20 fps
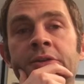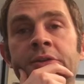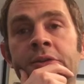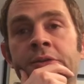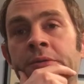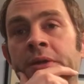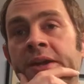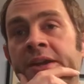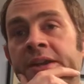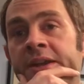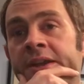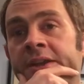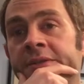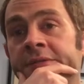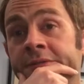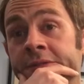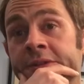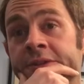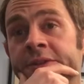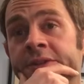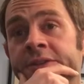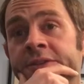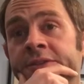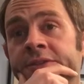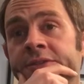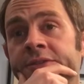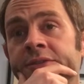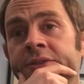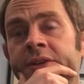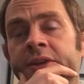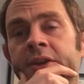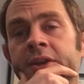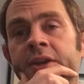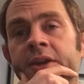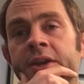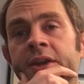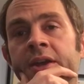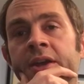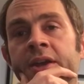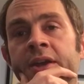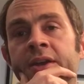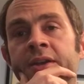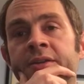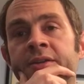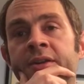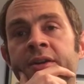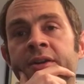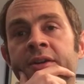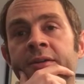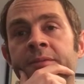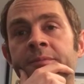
right hand fingerings and